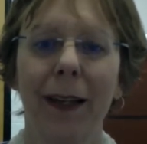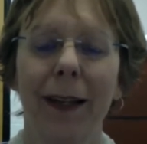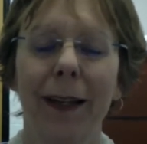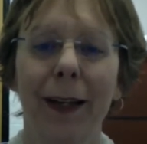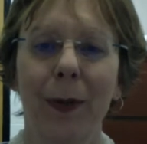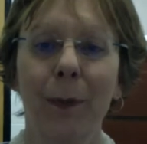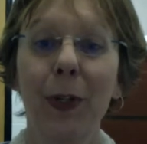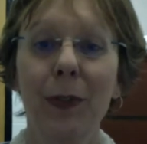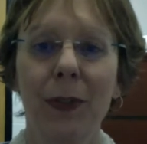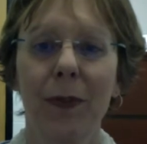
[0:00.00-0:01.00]
Now,
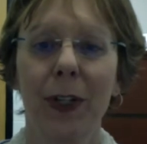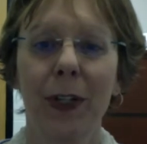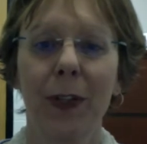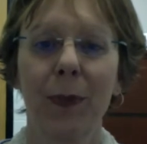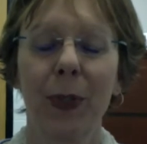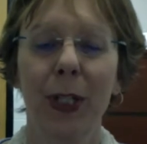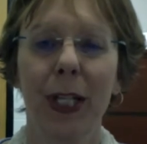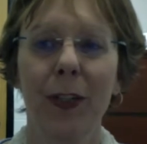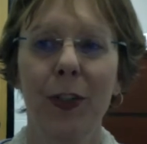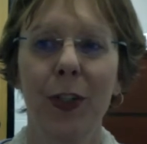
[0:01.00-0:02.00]
most of our
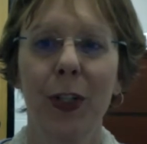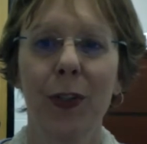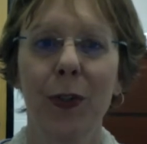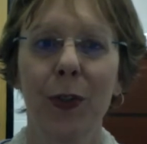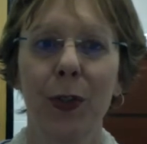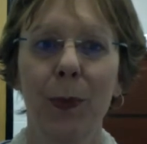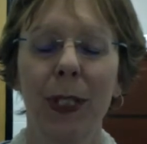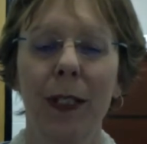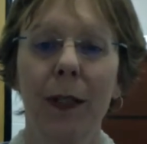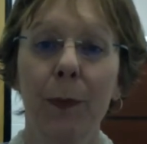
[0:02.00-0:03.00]
communication is going to
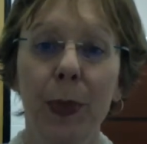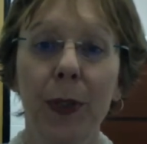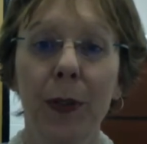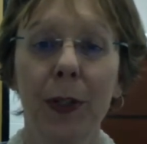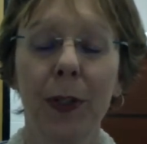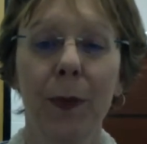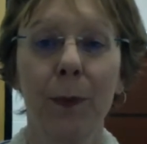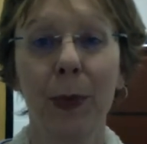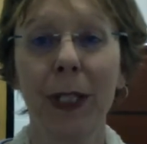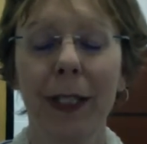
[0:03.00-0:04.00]
be
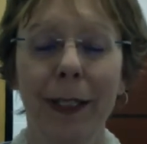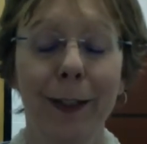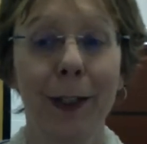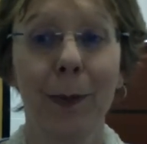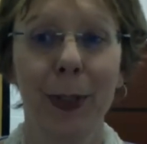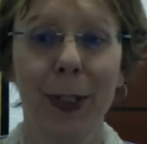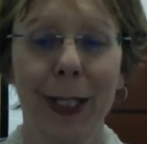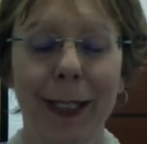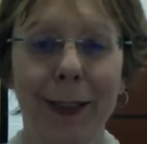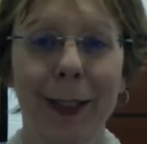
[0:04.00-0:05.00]
computer-mediated
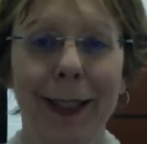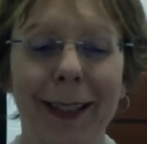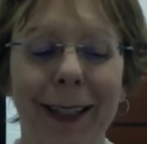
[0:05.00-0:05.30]
communication.